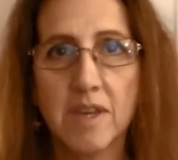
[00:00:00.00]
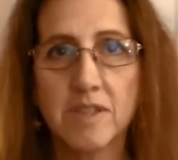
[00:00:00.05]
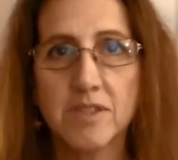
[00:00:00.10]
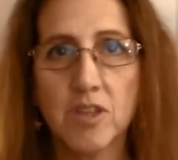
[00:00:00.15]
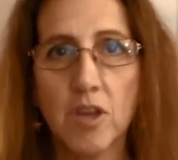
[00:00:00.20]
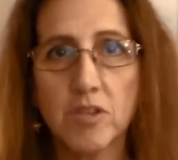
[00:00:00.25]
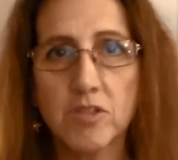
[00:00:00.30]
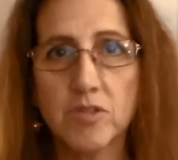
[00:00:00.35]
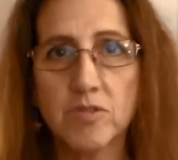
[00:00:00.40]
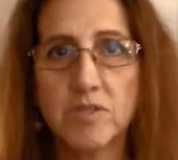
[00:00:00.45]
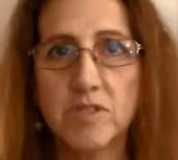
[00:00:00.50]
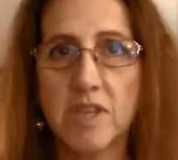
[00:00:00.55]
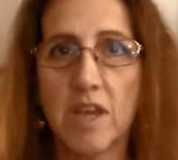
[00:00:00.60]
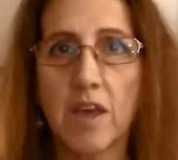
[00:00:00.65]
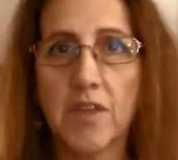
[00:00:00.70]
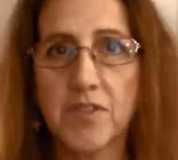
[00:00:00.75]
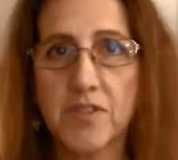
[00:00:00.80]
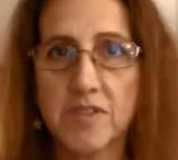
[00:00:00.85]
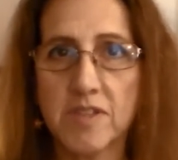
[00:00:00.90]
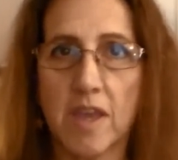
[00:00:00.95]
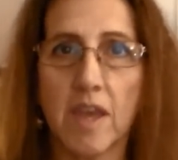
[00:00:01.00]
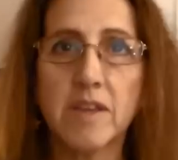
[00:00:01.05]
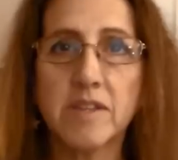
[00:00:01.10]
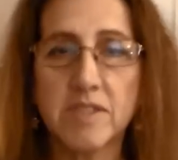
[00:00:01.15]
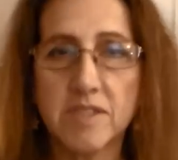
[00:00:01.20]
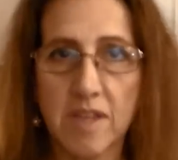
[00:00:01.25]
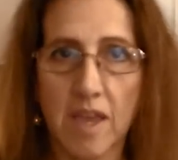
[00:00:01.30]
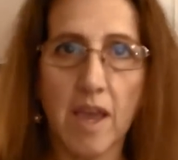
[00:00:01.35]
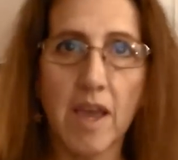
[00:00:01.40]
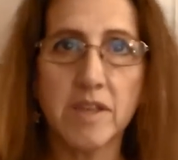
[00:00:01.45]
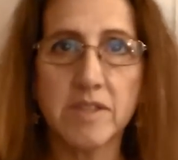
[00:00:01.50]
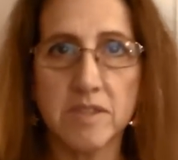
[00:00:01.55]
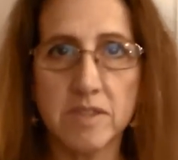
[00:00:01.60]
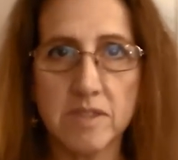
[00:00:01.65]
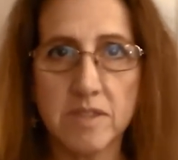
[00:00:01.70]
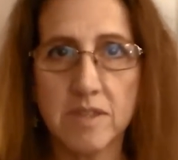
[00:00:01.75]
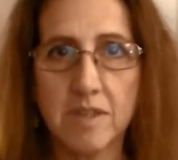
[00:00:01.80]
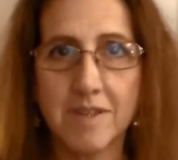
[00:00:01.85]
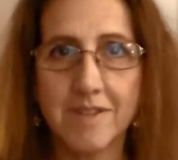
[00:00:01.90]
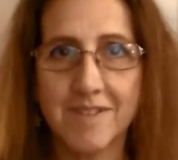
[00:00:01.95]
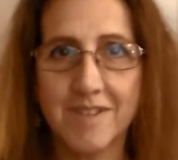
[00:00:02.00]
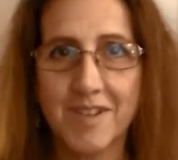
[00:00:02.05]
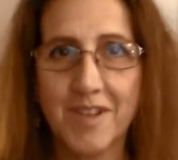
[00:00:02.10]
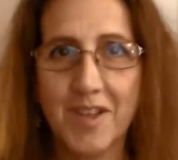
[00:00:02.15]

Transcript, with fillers: It's also death, sex, taxes.